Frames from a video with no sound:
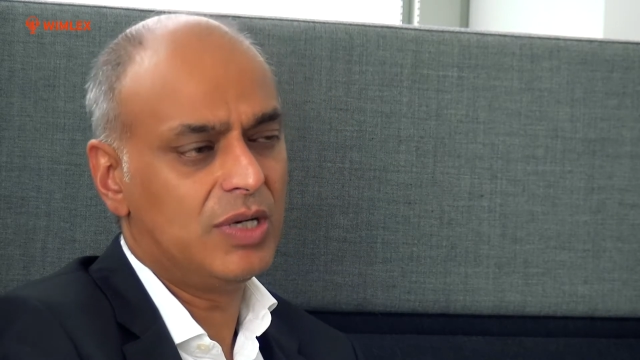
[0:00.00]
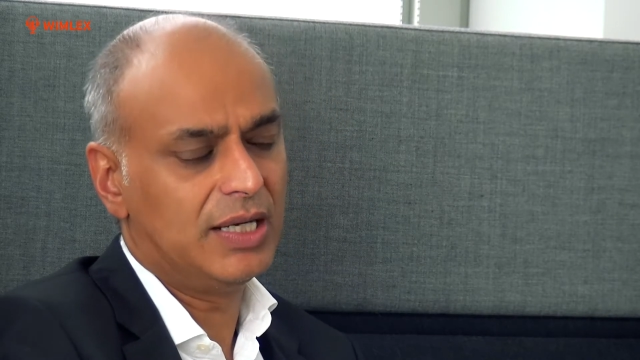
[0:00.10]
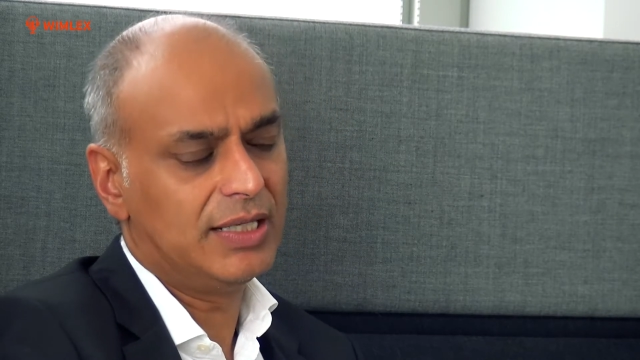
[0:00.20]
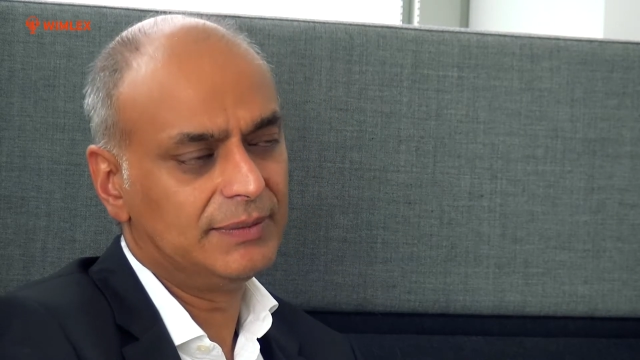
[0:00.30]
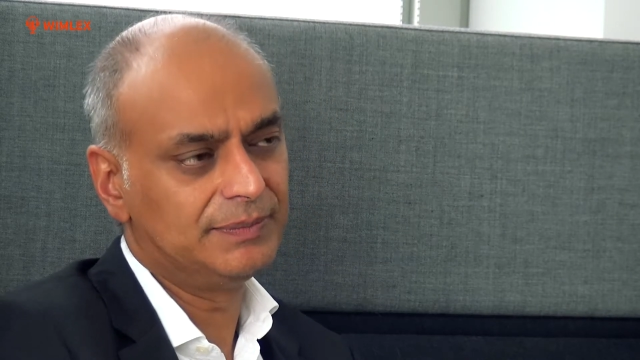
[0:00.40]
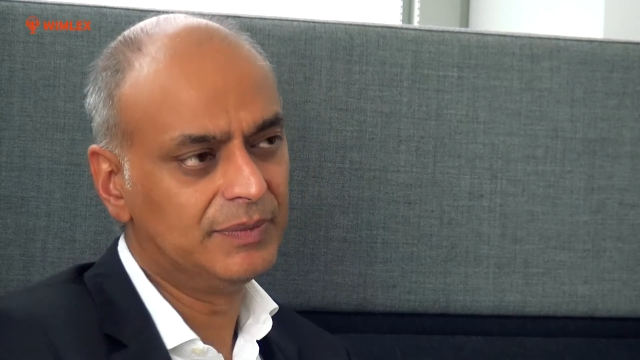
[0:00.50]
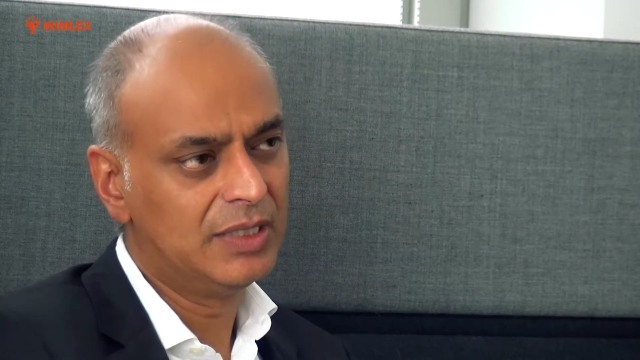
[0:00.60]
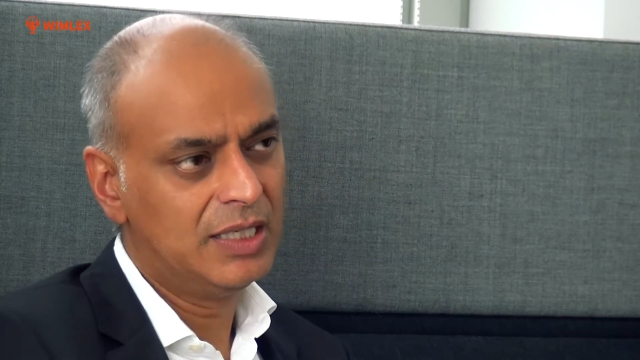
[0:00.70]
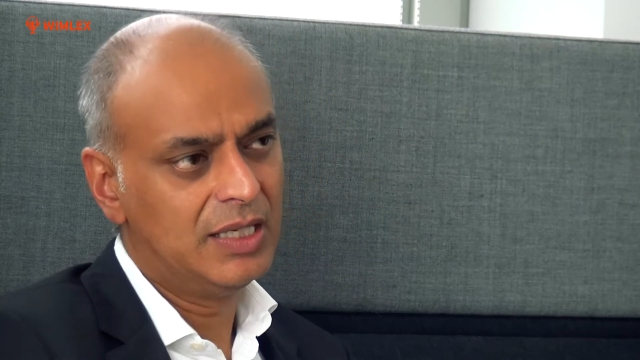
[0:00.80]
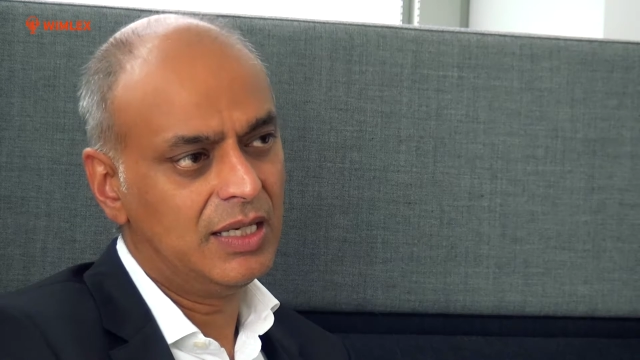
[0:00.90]

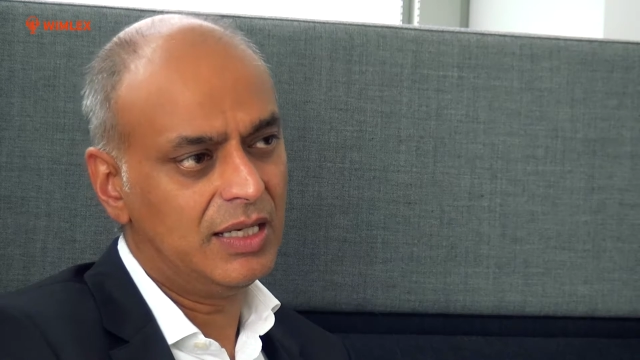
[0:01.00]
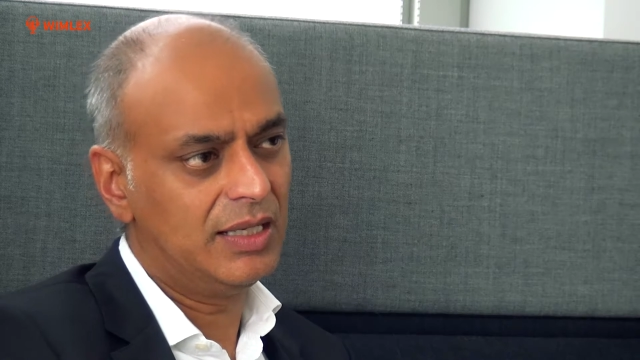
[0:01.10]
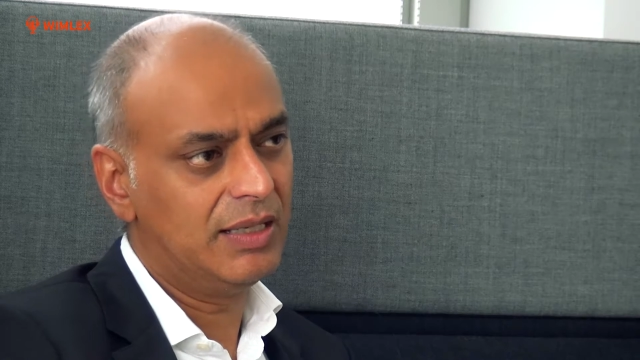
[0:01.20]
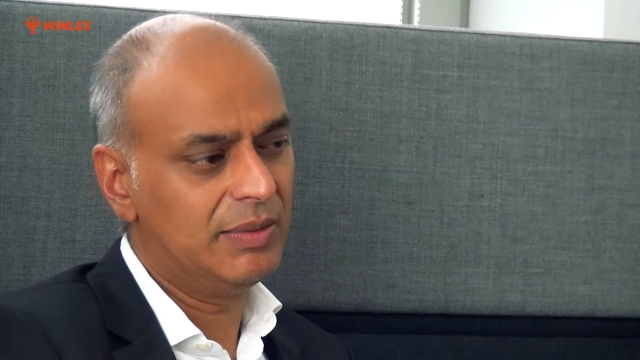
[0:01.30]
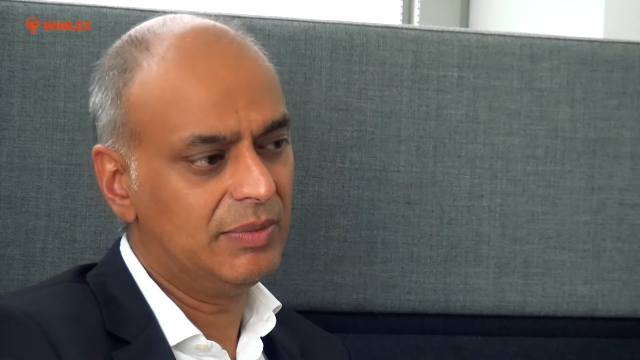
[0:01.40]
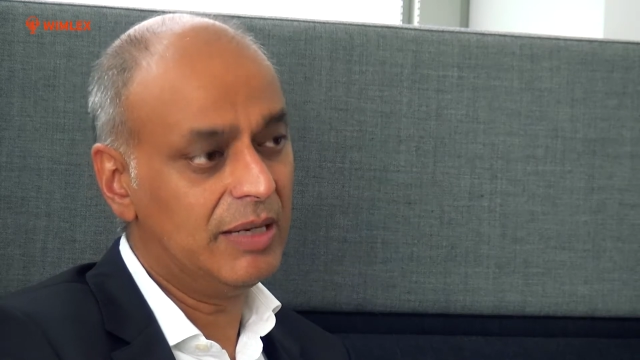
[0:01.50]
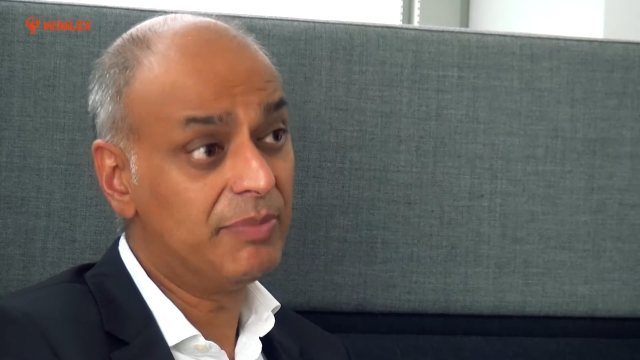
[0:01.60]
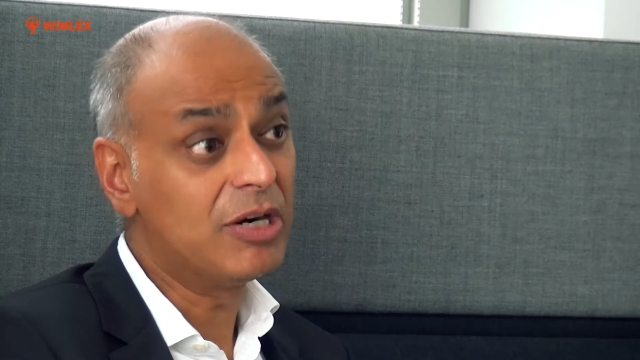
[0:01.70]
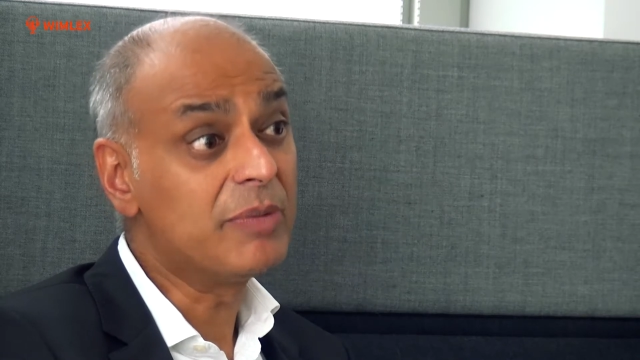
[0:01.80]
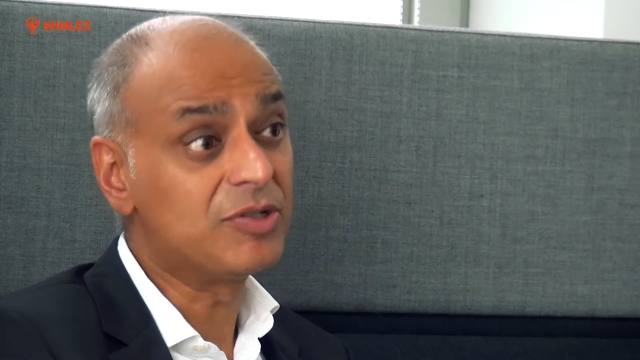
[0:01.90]
are
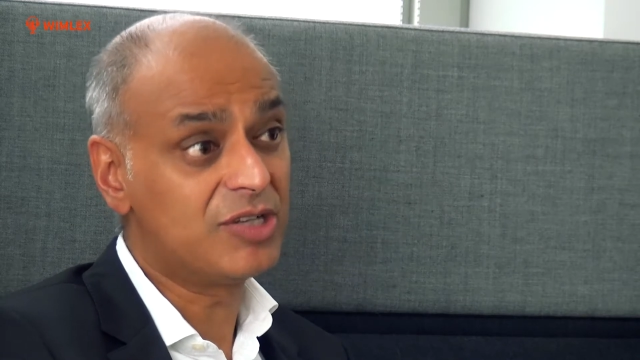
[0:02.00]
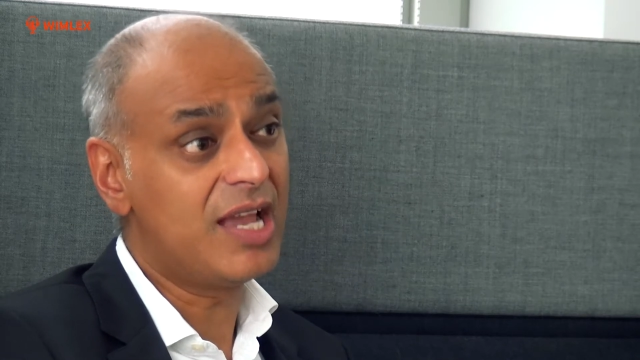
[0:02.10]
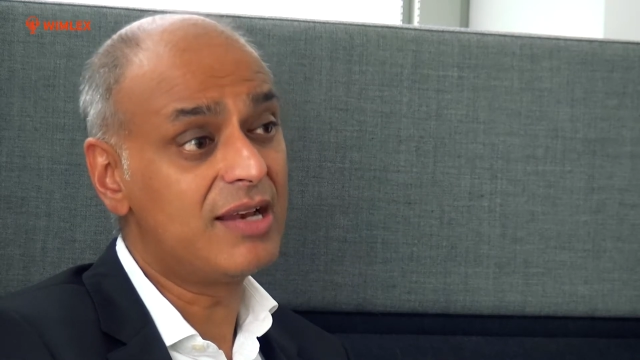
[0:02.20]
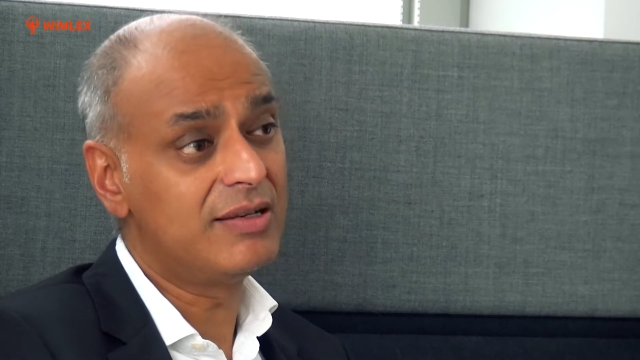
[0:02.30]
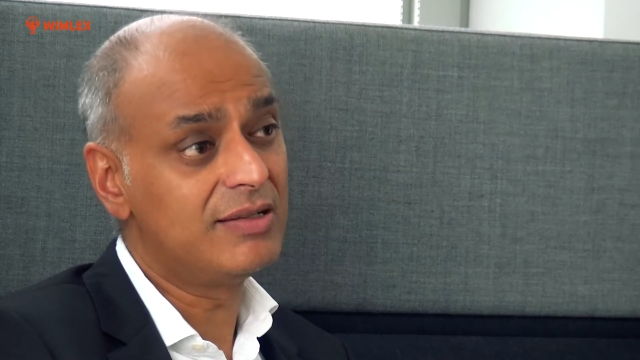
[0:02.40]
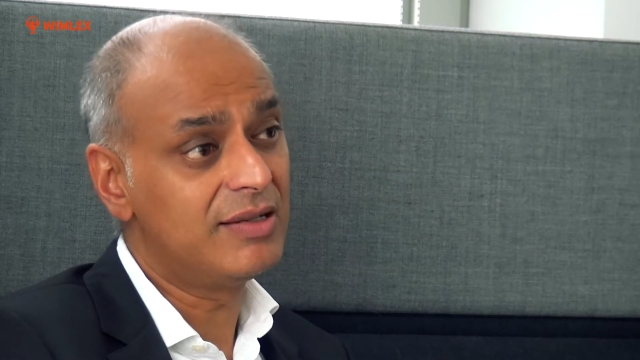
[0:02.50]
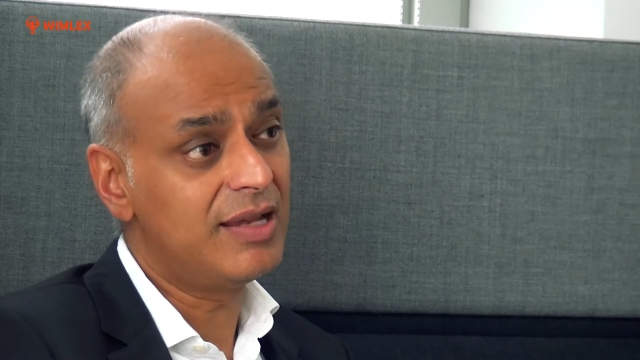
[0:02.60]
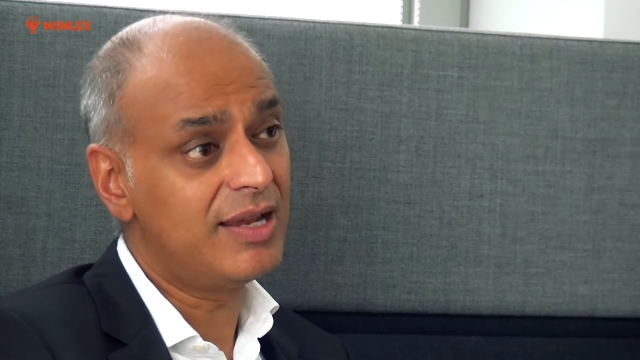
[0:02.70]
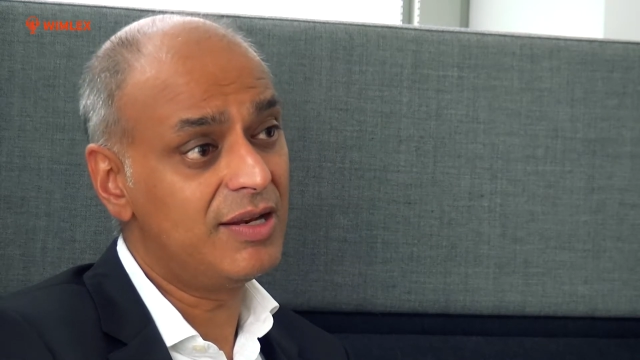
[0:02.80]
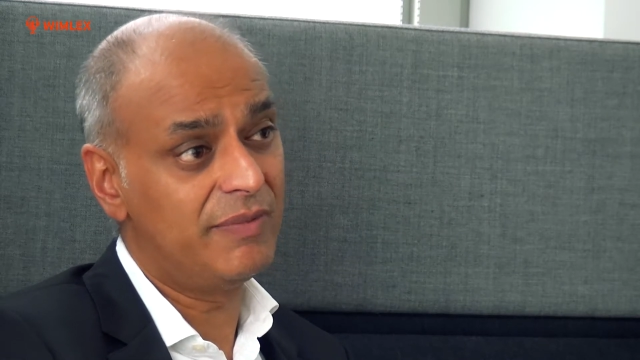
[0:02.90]
pretty much getting
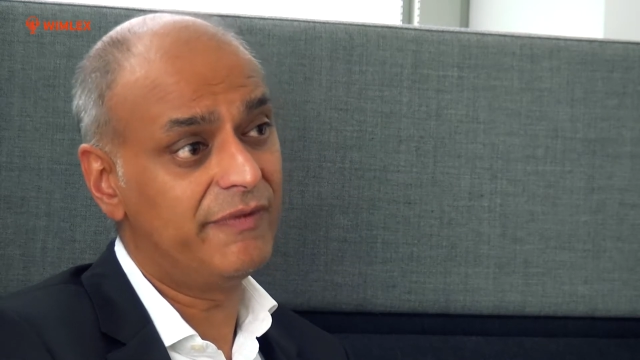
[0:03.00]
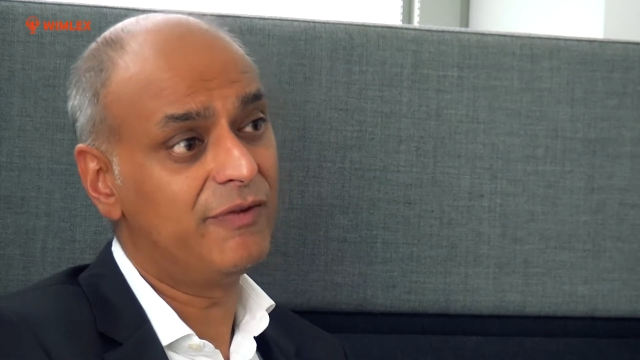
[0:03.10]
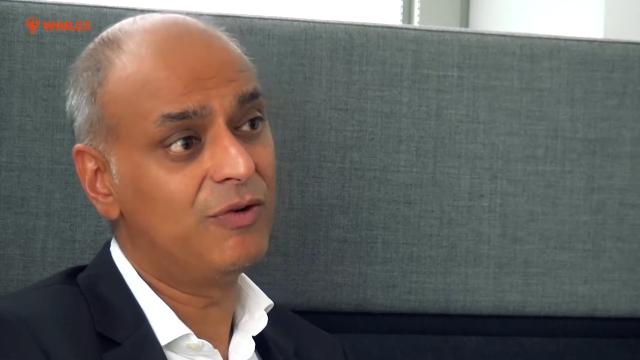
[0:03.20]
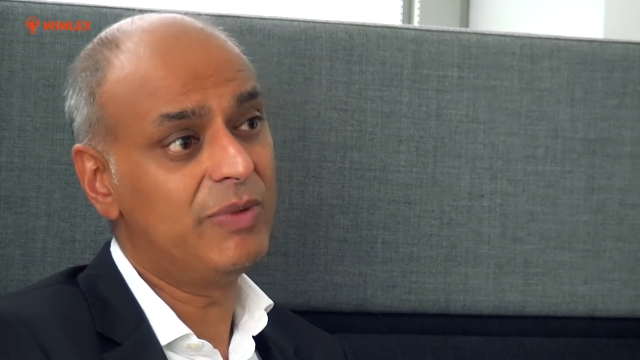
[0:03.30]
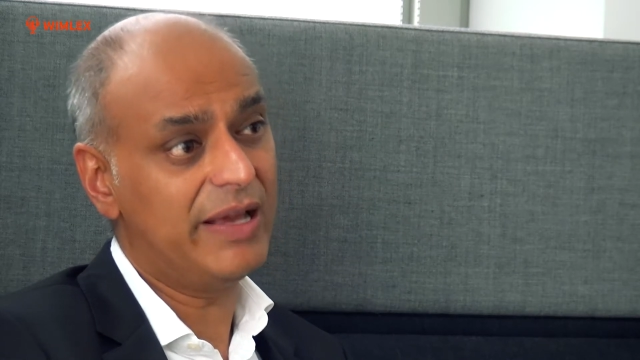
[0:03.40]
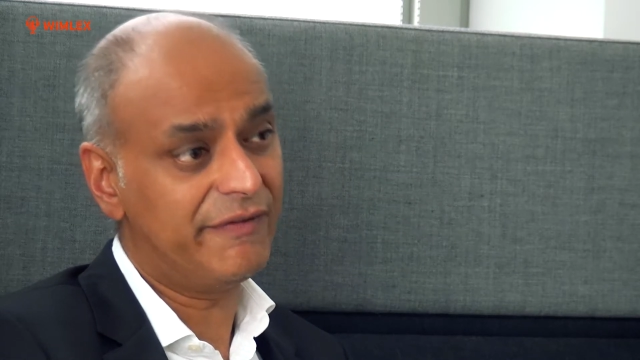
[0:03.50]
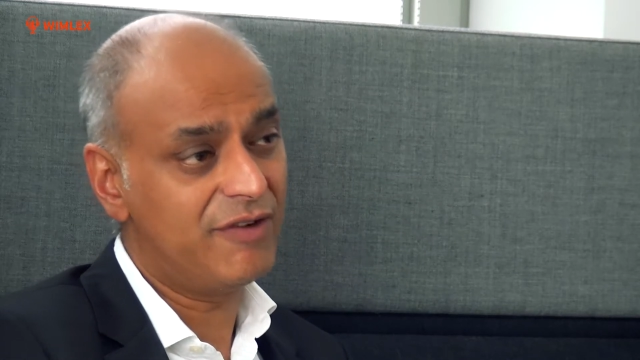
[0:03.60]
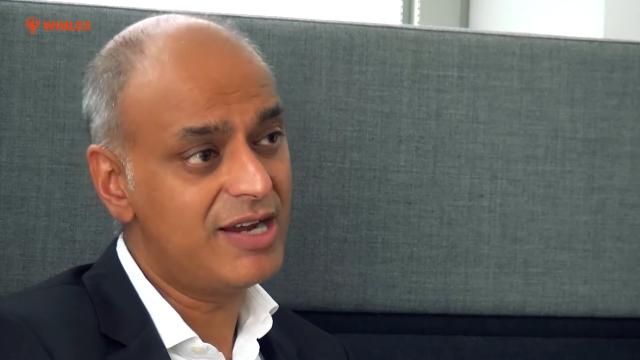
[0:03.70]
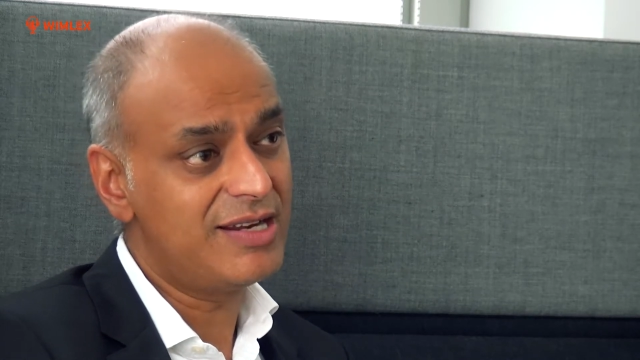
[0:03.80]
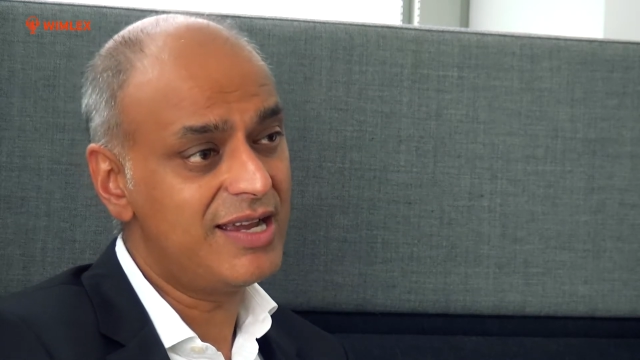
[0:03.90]
geared up for Black
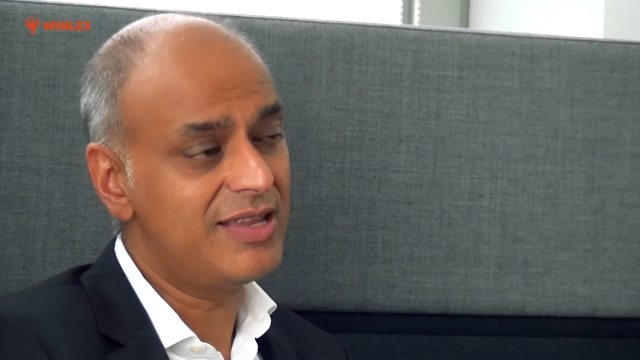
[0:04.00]
Friday.